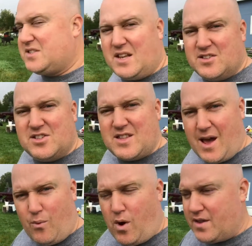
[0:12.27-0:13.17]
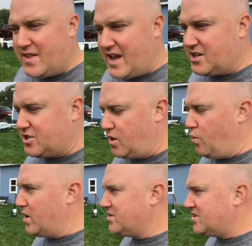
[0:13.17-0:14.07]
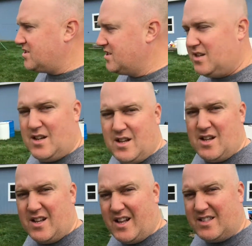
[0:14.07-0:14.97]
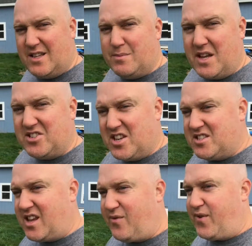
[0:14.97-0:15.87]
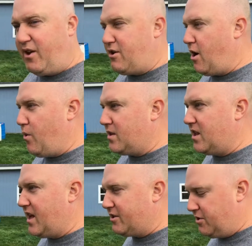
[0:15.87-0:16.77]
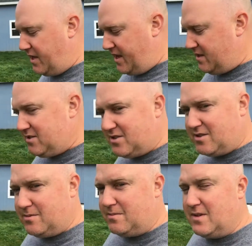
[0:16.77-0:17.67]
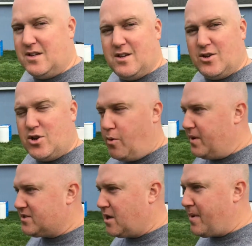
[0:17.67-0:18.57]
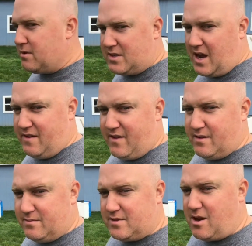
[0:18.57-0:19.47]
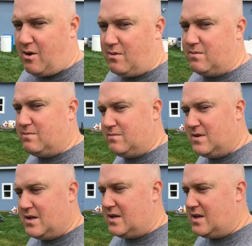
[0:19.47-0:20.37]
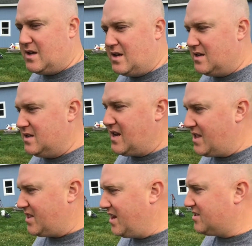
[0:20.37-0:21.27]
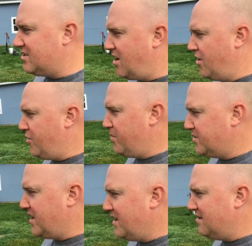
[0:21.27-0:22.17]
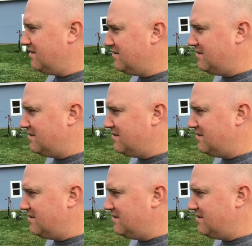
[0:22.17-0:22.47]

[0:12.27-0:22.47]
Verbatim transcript: since that one yesterday. Once, it seems like since they figured out what the electric is, nobody's come outside of it. So, not that it's 100%,